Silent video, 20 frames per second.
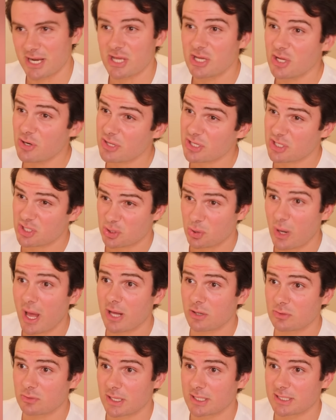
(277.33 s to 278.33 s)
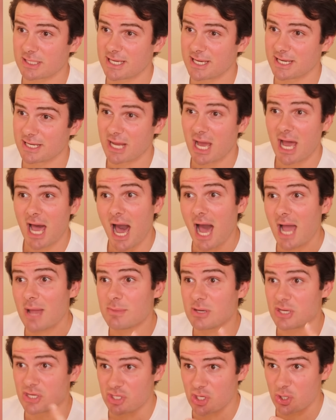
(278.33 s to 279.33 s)
You're the trial run kid.
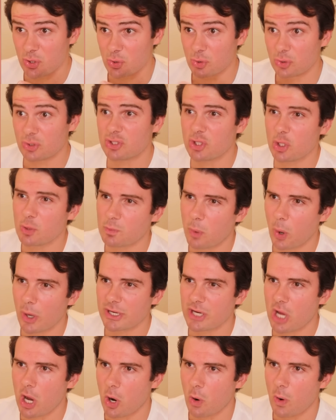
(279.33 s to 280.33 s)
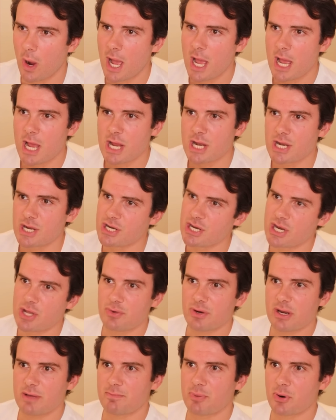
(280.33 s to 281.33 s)
I'm you 2.0. New
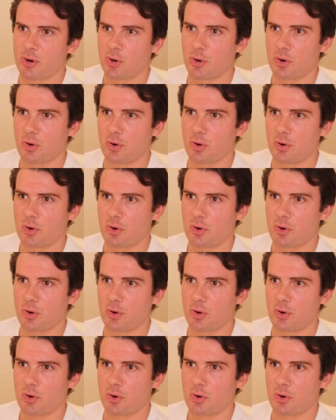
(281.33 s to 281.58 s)
and improved.